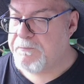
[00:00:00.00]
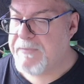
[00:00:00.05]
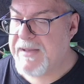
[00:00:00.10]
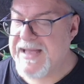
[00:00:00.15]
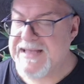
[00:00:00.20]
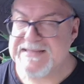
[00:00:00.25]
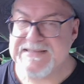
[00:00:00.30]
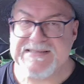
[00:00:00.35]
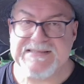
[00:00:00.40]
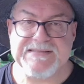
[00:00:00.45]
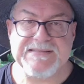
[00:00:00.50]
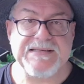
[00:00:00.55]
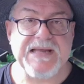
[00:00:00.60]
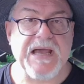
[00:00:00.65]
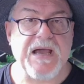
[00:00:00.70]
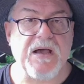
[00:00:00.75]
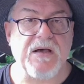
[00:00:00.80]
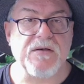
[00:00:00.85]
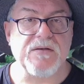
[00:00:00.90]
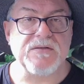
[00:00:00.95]

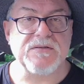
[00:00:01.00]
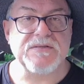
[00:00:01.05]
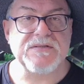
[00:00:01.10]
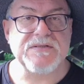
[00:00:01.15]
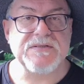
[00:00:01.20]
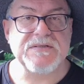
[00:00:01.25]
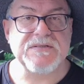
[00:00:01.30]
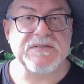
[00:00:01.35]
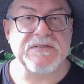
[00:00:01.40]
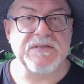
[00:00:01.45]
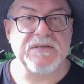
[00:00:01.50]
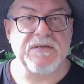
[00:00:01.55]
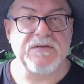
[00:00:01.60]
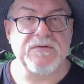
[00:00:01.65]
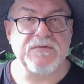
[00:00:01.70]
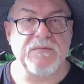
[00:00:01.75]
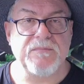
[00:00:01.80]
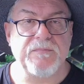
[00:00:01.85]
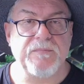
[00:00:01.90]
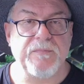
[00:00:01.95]
pastels,
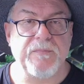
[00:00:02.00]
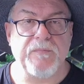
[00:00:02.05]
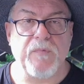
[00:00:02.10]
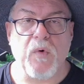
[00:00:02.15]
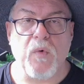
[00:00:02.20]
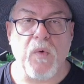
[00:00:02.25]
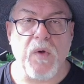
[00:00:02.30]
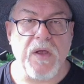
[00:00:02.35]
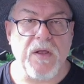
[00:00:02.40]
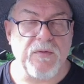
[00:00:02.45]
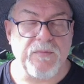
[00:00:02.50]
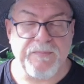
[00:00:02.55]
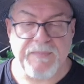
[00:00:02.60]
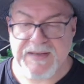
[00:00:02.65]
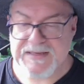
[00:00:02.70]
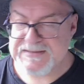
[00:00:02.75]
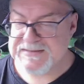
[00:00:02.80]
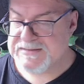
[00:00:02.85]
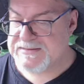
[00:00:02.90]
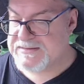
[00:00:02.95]
oil
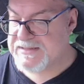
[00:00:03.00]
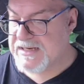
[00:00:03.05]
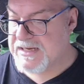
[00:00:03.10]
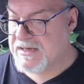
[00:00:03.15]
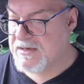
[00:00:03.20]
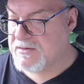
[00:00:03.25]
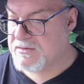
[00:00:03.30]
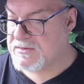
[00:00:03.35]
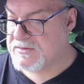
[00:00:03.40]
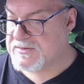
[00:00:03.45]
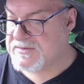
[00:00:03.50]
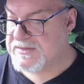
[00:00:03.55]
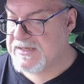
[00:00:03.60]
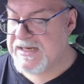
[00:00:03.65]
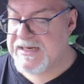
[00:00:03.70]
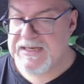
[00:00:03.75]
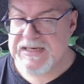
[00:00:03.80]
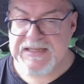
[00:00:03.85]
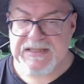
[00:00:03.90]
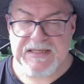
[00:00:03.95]
pastels,
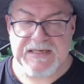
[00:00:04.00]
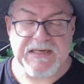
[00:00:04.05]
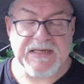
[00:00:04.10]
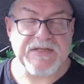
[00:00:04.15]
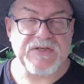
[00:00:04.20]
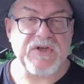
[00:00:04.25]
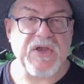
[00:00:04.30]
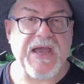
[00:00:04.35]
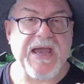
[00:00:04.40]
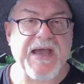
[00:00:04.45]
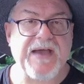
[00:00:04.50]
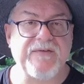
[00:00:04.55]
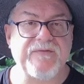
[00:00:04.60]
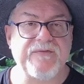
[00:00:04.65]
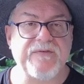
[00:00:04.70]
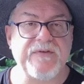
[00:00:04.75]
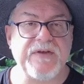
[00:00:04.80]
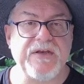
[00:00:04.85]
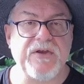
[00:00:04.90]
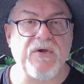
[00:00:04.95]
anything that you
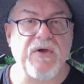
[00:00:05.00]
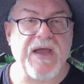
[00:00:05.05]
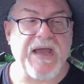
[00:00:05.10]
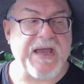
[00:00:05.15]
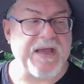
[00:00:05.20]
have in your